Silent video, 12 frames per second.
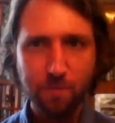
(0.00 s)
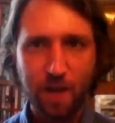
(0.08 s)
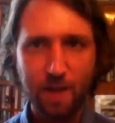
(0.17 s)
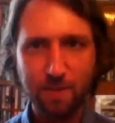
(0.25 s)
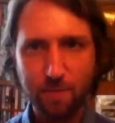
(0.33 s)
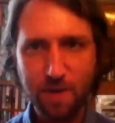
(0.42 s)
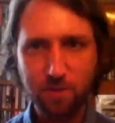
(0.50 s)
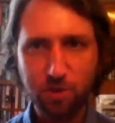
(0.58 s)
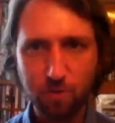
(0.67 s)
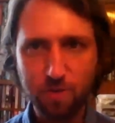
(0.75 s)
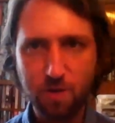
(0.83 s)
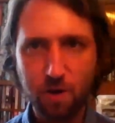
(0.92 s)
And the match
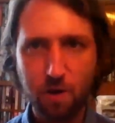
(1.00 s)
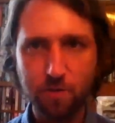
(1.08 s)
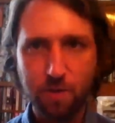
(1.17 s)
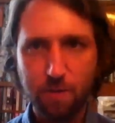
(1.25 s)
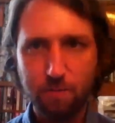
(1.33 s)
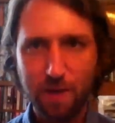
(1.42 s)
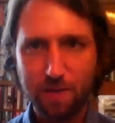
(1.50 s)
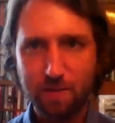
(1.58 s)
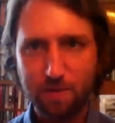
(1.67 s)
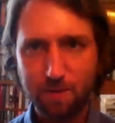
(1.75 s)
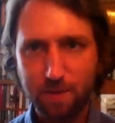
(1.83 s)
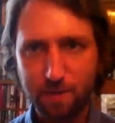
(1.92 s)
goes on, but
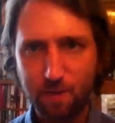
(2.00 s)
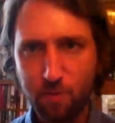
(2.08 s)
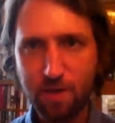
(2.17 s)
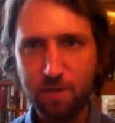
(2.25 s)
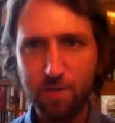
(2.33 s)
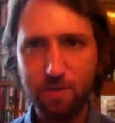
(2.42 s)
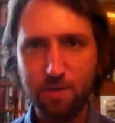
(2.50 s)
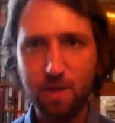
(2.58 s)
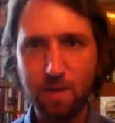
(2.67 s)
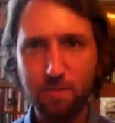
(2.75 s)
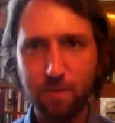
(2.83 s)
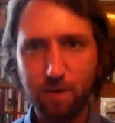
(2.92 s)
the weak
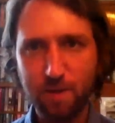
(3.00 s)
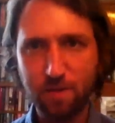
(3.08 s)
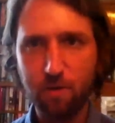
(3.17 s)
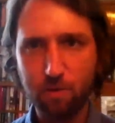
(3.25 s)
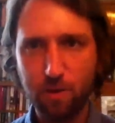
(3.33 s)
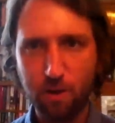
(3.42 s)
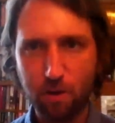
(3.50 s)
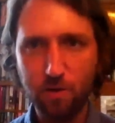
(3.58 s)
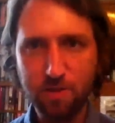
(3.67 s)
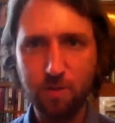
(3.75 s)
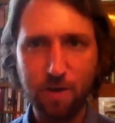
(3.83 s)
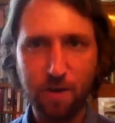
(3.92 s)
team has
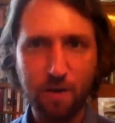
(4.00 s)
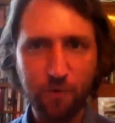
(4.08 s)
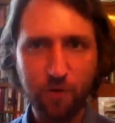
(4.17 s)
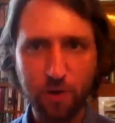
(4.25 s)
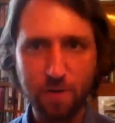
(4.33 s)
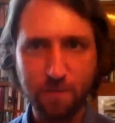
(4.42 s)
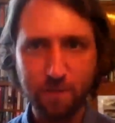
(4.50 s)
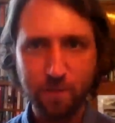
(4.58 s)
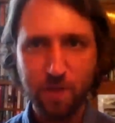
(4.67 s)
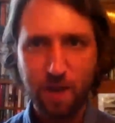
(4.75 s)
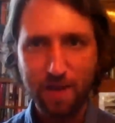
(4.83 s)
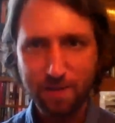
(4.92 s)
also a referee.
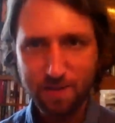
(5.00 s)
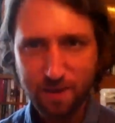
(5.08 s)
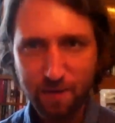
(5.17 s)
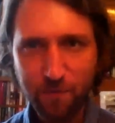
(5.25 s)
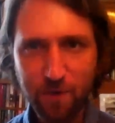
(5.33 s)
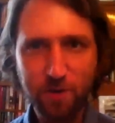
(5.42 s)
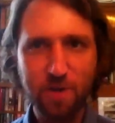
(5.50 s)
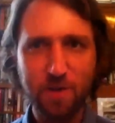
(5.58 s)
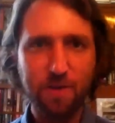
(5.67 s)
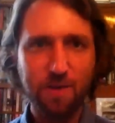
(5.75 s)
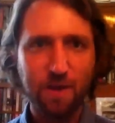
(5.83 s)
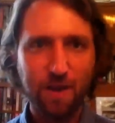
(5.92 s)
And this
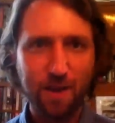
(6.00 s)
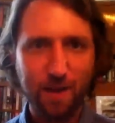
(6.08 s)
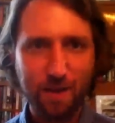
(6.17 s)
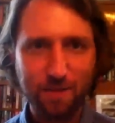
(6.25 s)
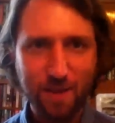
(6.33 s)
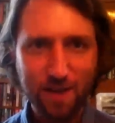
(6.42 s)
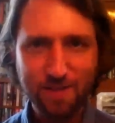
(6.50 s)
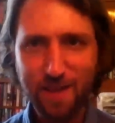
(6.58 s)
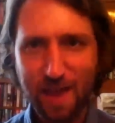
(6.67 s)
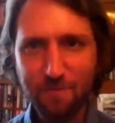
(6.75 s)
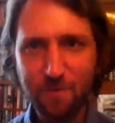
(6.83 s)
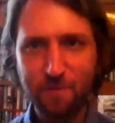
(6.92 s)
referee does
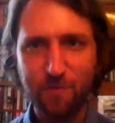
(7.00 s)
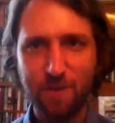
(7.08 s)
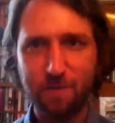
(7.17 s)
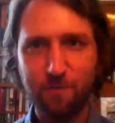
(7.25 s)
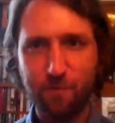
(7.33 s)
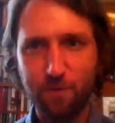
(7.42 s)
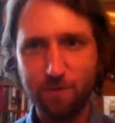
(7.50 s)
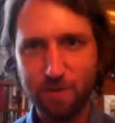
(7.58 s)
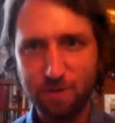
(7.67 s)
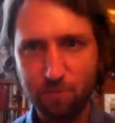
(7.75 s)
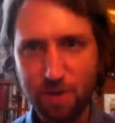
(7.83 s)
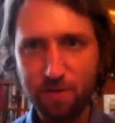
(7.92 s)
everything for
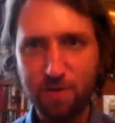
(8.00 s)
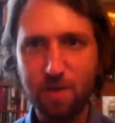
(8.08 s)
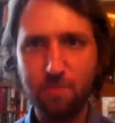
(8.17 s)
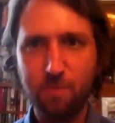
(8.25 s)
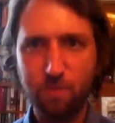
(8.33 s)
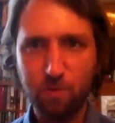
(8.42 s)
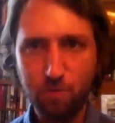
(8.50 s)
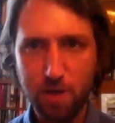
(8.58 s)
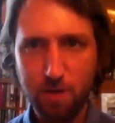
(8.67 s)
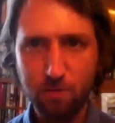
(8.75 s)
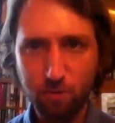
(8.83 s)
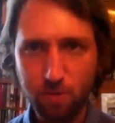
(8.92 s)
this weak team to
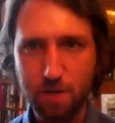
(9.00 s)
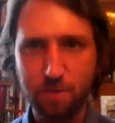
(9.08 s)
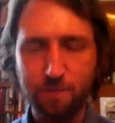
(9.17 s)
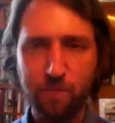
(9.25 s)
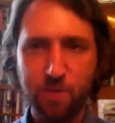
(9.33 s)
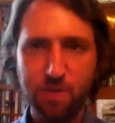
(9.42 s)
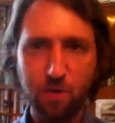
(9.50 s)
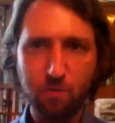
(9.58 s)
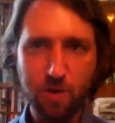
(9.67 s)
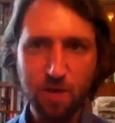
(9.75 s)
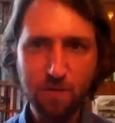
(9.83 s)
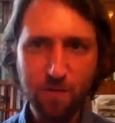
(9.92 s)
win. So
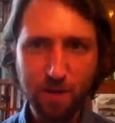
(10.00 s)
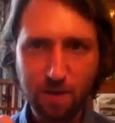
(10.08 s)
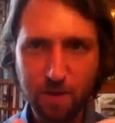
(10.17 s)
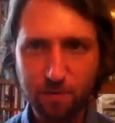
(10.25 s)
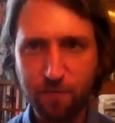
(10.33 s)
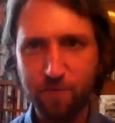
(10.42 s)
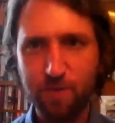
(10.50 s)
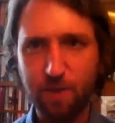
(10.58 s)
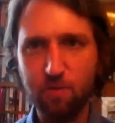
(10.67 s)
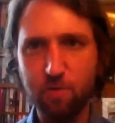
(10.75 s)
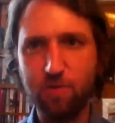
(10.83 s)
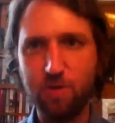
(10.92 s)
even if the
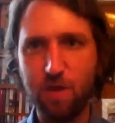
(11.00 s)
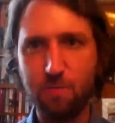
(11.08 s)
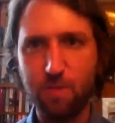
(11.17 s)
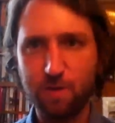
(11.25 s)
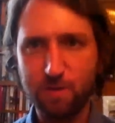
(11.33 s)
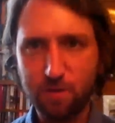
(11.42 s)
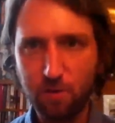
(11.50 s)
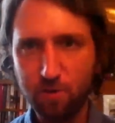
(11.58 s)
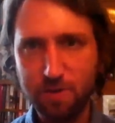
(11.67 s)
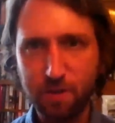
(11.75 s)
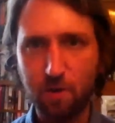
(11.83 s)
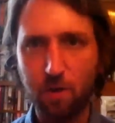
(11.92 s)
good team
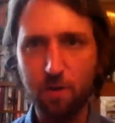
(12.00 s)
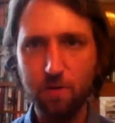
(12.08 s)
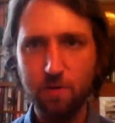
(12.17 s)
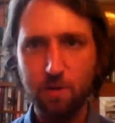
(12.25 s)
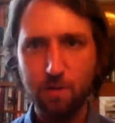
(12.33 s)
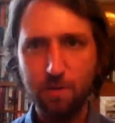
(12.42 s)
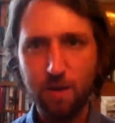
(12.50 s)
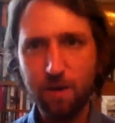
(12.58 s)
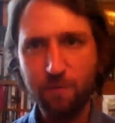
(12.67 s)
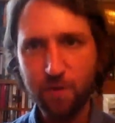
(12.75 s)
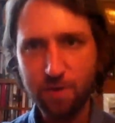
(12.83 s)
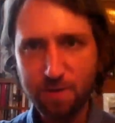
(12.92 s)
scores a goal, the
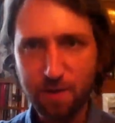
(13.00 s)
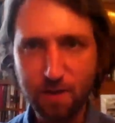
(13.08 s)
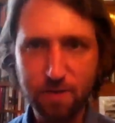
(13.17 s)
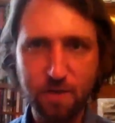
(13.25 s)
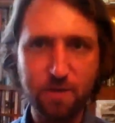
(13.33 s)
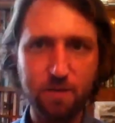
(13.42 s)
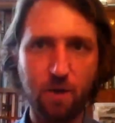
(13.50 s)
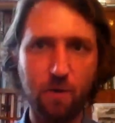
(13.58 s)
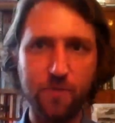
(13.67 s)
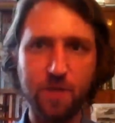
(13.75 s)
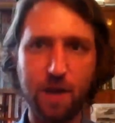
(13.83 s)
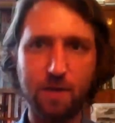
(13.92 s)
referee says it's
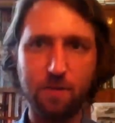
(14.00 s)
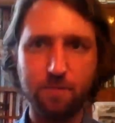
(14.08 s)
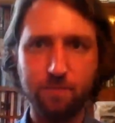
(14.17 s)
offside.